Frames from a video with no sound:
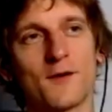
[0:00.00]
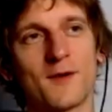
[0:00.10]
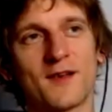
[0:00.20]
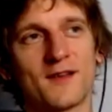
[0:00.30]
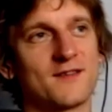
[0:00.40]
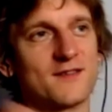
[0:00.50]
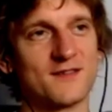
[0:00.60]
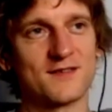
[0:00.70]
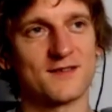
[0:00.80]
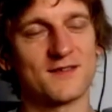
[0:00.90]
from it,
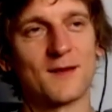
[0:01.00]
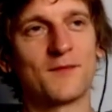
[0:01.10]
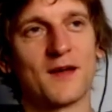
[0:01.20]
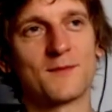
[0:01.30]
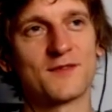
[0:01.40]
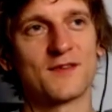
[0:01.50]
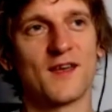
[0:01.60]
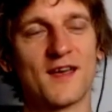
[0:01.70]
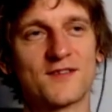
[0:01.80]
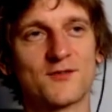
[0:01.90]
it's sometimes
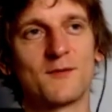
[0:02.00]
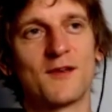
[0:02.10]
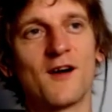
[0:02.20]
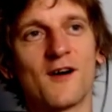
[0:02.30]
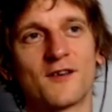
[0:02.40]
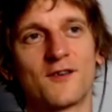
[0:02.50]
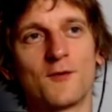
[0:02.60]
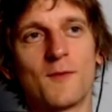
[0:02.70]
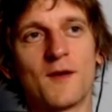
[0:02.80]
extremely hard to